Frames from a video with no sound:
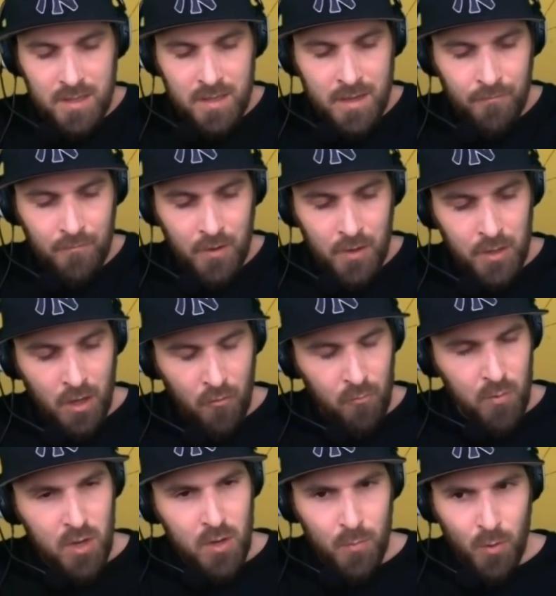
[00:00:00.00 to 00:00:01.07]
if enough
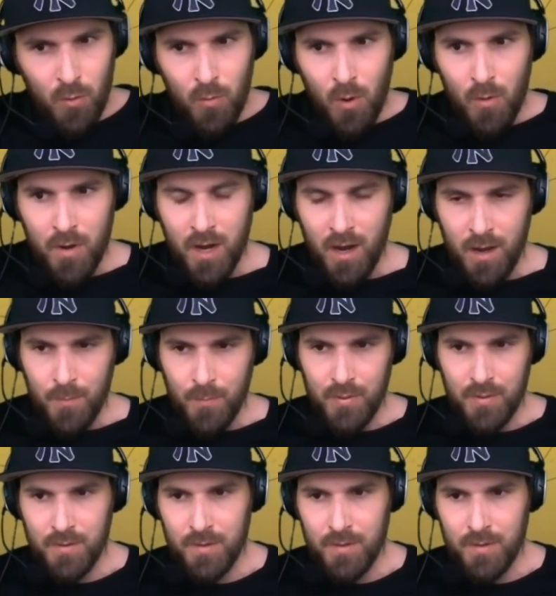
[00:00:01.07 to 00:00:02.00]
people woke up